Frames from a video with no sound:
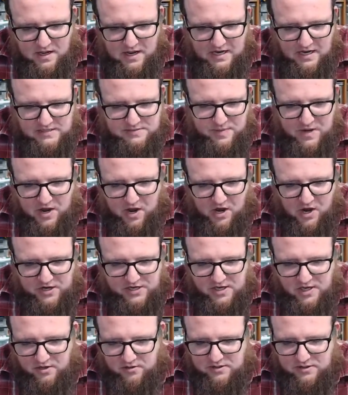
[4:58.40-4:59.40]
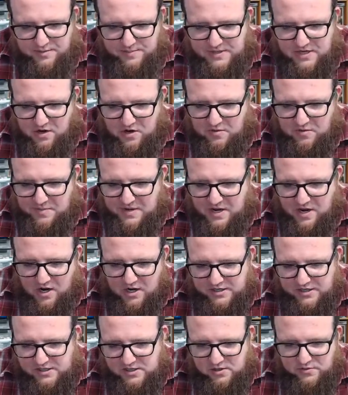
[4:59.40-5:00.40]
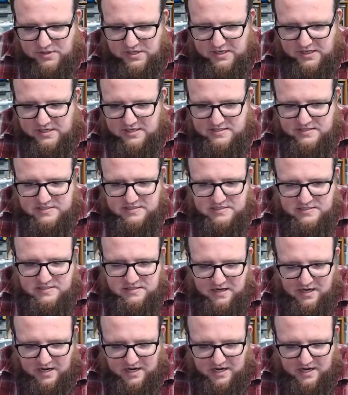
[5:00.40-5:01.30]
How's my audio? Let me know how my audio is.